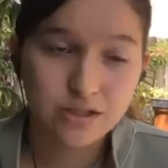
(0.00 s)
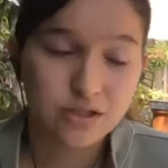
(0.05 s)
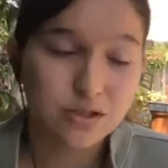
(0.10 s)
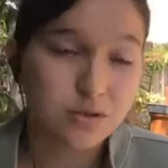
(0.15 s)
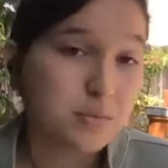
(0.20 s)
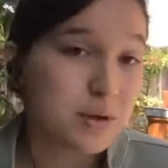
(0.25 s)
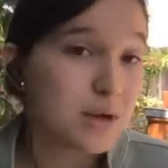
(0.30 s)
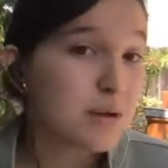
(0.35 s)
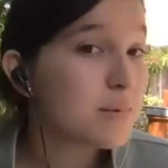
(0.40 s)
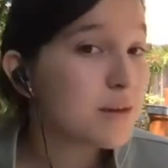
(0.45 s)
So
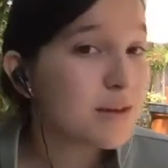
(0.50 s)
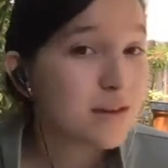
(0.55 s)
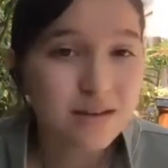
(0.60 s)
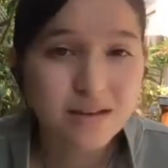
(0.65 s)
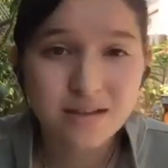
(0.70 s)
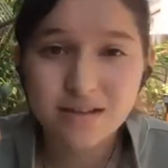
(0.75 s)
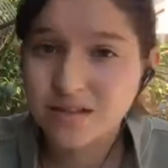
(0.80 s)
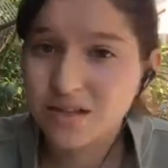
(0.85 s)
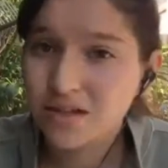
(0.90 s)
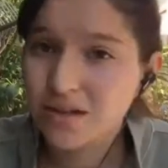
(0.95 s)
maybe
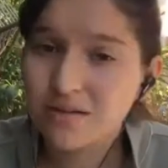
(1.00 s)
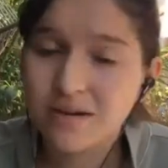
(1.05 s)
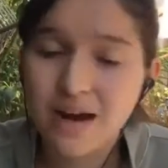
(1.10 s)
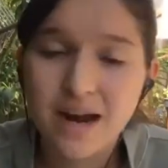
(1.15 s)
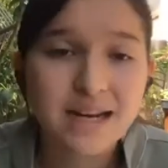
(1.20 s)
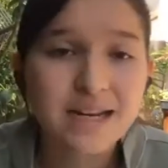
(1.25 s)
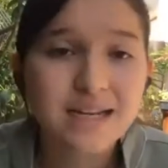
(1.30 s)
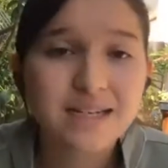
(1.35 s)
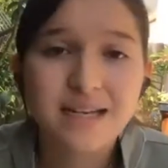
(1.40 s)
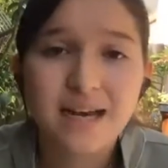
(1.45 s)
consider
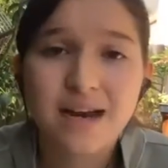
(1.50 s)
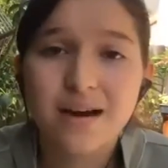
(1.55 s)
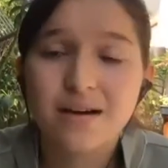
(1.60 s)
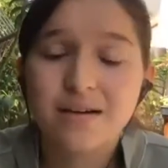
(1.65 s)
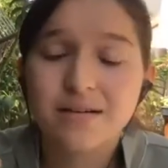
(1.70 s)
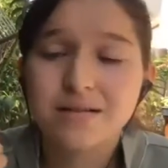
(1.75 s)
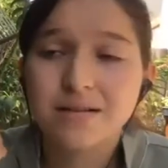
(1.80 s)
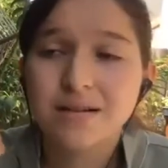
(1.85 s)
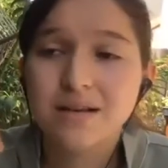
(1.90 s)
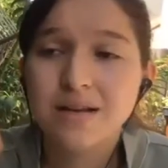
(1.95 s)
writing
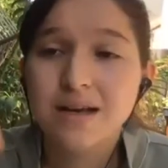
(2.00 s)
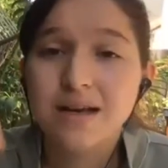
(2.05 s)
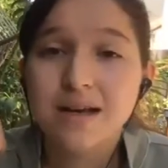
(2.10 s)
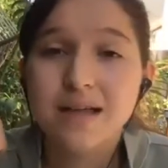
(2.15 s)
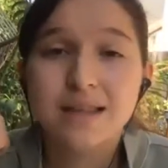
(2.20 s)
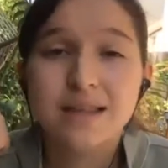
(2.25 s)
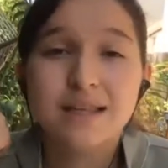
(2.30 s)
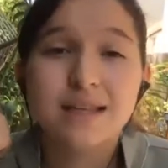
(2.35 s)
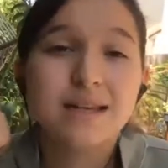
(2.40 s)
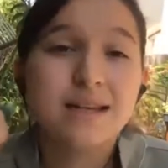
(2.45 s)
down
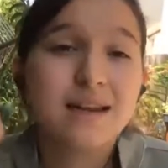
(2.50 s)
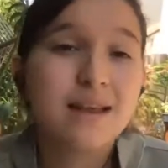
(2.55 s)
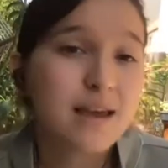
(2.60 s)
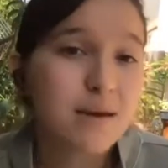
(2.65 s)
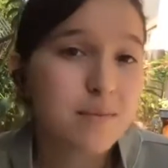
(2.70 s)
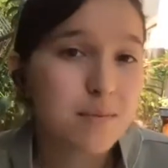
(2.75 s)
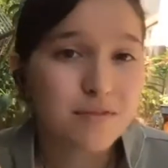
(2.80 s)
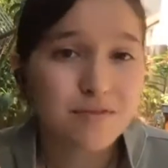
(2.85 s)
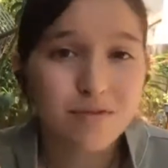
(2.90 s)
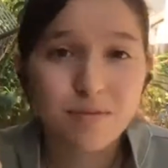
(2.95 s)
the
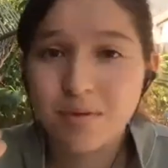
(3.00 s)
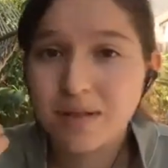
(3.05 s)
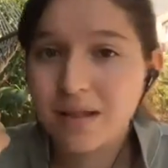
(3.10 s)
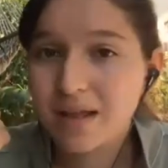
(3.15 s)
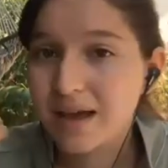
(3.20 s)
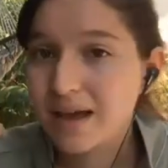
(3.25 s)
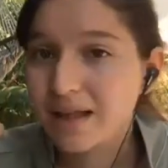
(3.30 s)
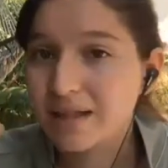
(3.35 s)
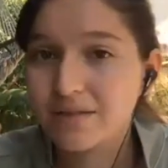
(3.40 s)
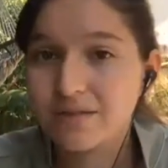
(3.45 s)
name of the
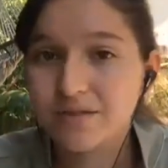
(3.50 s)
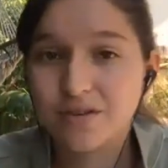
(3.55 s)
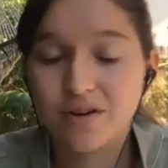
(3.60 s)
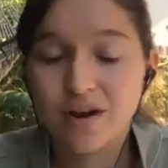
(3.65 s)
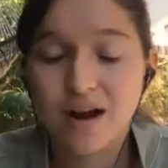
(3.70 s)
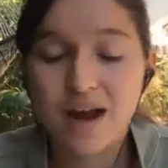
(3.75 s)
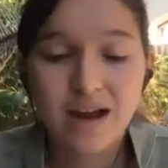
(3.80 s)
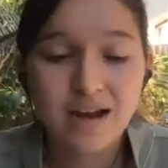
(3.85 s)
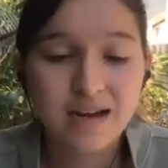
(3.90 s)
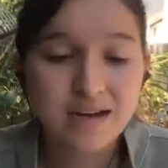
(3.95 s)
plant, the
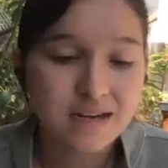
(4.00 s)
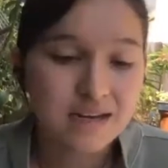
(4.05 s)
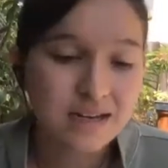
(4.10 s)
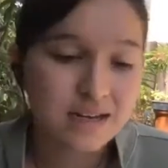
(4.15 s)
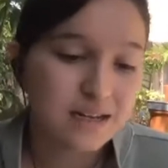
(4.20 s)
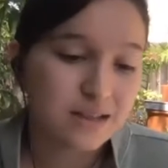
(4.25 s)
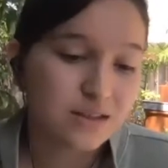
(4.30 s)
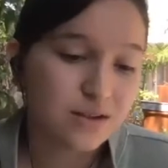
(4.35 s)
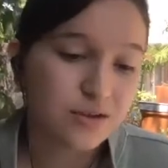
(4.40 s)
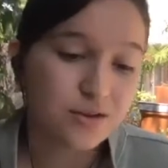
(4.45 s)

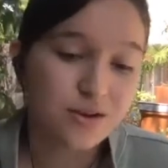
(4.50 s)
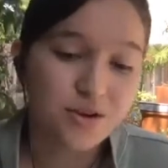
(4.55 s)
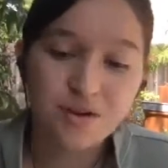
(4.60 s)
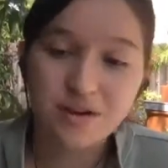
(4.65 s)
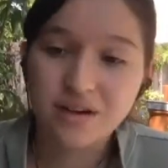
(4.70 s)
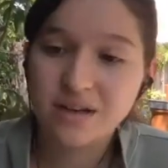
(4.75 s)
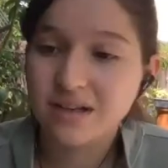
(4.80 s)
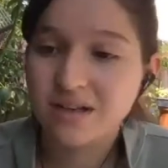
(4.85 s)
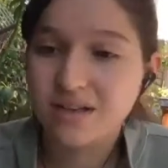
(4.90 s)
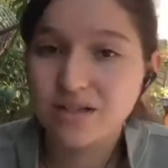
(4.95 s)
variety, the
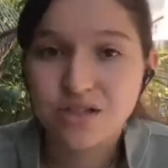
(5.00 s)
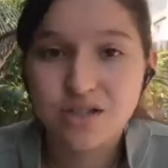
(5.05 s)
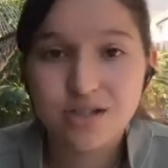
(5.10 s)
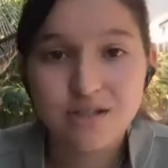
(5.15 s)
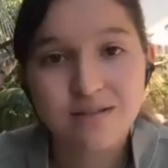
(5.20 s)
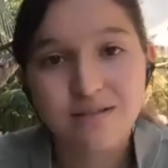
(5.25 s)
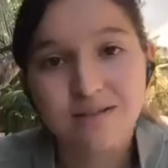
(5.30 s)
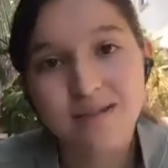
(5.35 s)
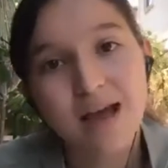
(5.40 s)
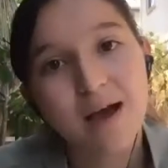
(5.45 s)
growing
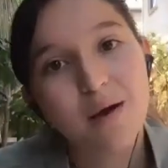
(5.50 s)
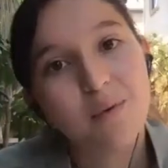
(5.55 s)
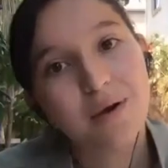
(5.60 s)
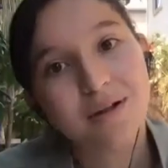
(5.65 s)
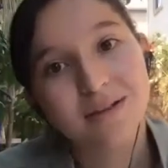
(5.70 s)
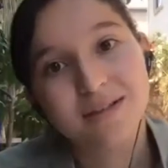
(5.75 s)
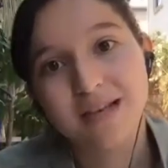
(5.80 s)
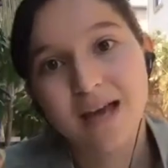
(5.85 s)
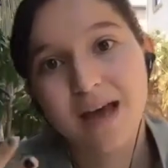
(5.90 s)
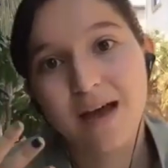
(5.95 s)
conditions, at
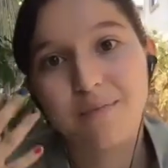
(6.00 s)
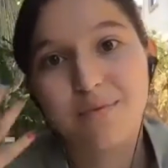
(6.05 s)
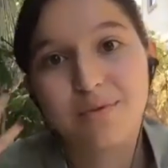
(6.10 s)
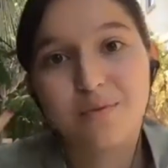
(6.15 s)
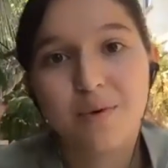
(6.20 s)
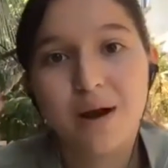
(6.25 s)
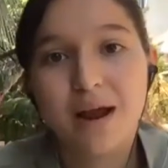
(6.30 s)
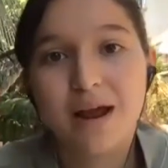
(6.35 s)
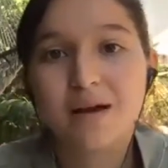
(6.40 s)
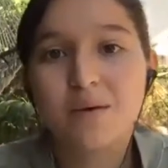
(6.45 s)
what depth,
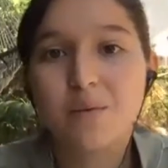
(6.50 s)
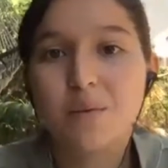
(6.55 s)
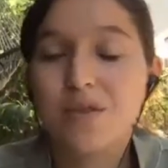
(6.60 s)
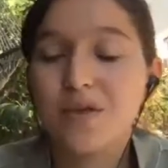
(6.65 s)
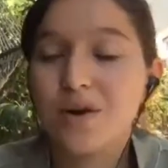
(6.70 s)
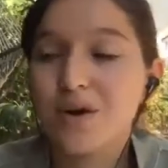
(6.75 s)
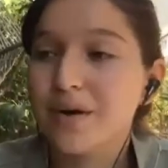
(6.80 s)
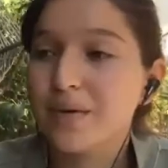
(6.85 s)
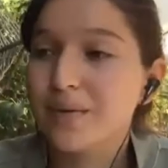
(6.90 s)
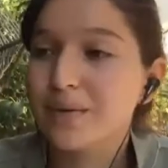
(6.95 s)
right?
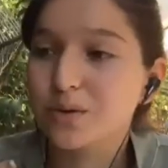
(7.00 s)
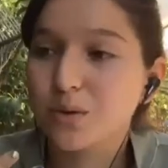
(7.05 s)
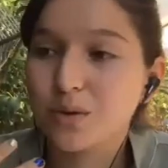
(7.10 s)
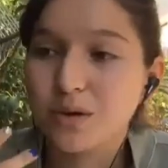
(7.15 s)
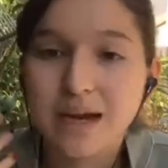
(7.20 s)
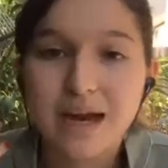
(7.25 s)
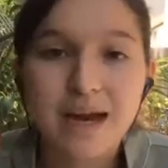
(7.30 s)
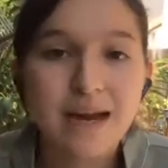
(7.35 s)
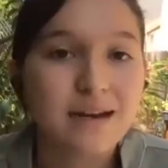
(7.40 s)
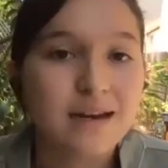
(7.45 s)
Whether it was
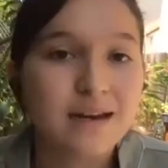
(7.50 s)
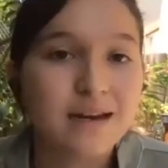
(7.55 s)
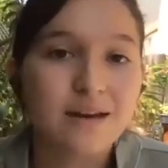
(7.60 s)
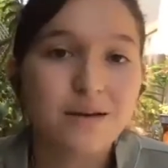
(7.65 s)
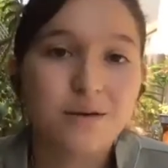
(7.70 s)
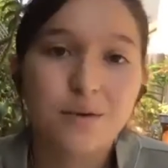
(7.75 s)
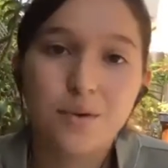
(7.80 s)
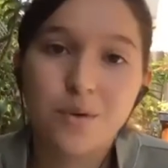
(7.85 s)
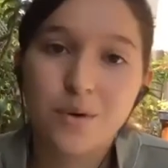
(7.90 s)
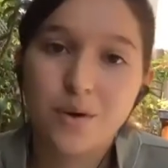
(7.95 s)
organic
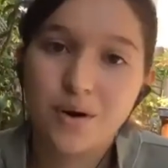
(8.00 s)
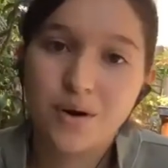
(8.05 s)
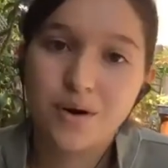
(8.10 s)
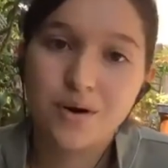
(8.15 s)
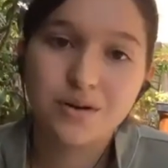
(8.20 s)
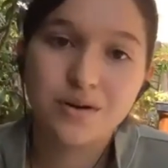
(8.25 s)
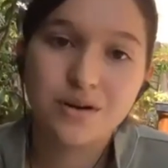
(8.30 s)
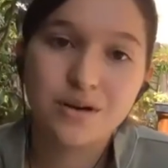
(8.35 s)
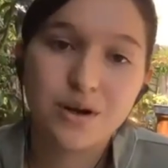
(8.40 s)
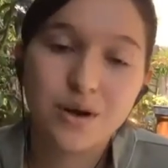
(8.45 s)
or,
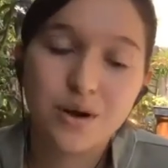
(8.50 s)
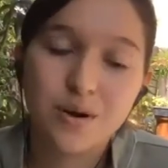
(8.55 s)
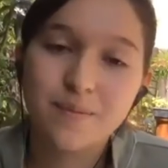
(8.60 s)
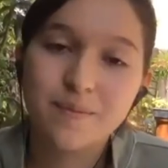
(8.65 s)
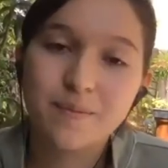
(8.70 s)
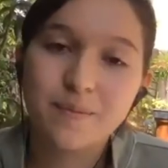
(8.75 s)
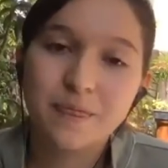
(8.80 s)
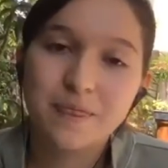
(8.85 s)
you know,